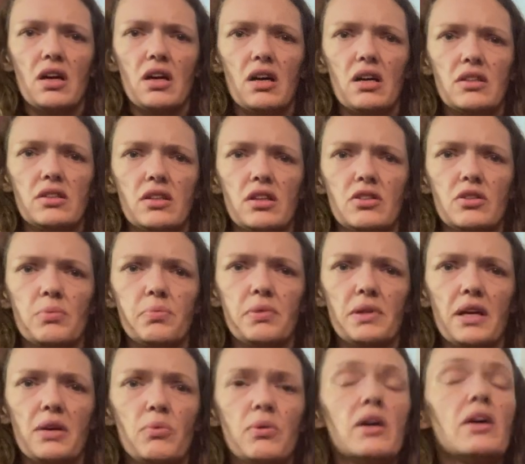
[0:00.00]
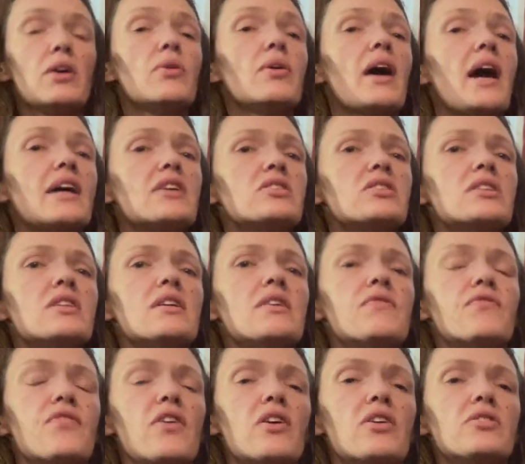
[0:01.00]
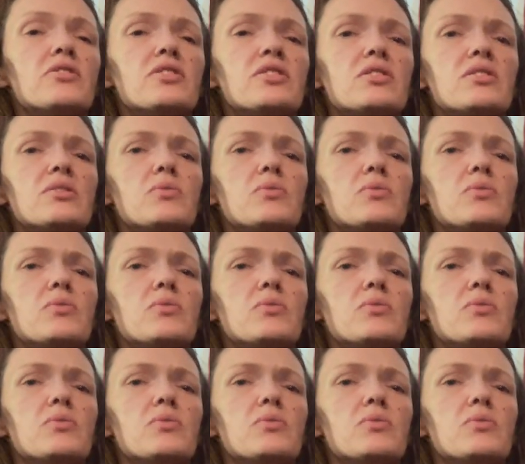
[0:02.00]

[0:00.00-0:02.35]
place. Well, actually, first,